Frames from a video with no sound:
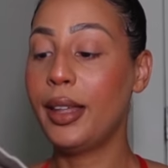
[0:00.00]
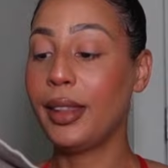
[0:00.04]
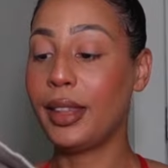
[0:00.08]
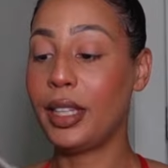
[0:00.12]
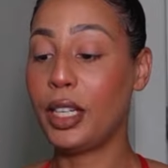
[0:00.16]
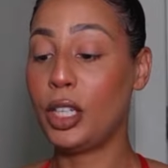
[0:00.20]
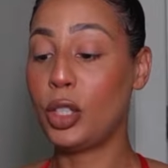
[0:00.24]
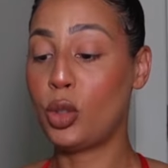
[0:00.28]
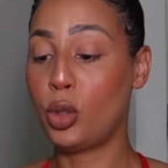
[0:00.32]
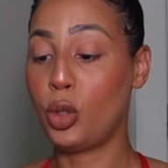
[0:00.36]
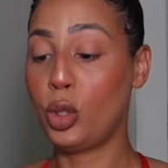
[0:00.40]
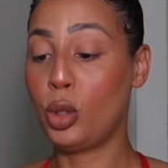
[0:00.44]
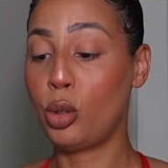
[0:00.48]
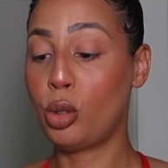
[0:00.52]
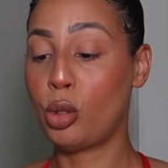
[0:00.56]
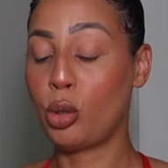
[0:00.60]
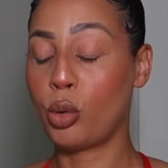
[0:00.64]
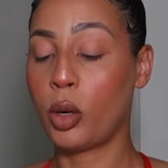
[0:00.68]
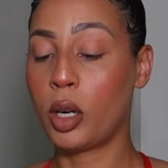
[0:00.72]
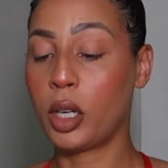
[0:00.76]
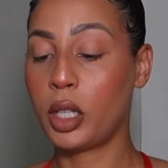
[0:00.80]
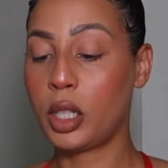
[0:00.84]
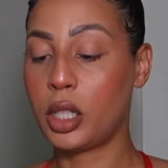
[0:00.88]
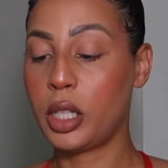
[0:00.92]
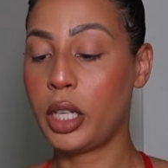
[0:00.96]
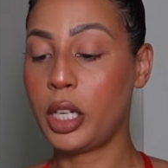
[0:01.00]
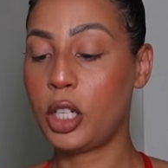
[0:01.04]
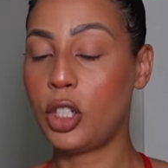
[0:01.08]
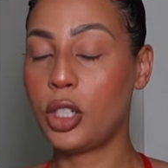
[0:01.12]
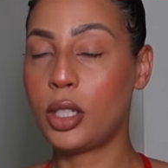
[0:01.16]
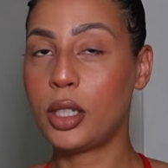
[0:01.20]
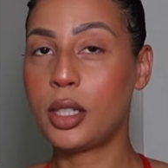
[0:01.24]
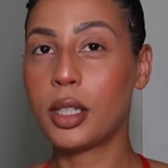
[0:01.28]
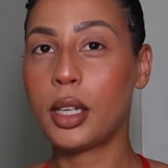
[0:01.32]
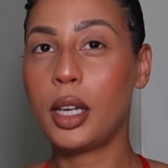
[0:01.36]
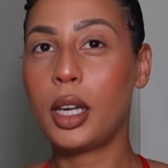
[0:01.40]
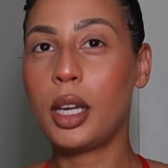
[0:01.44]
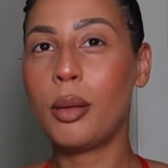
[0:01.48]
these new shorts that
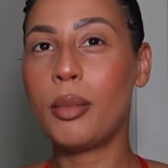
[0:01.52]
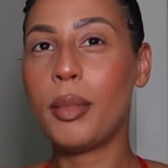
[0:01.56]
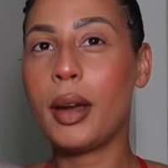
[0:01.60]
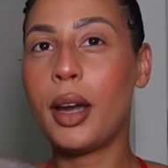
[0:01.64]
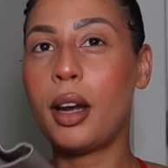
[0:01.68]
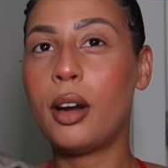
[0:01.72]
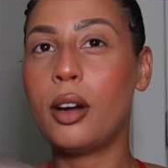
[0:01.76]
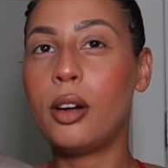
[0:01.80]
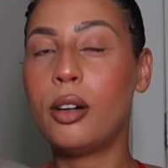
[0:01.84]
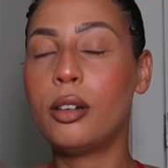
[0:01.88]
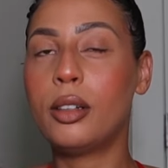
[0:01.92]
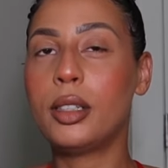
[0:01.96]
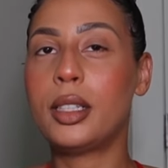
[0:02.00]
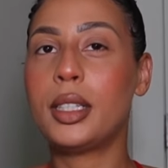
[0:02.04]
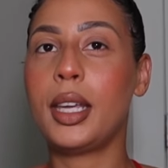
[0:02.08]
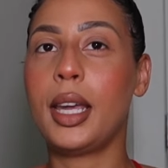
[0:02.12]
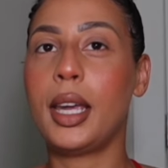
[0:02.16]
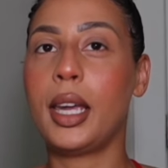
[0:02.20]
just came out.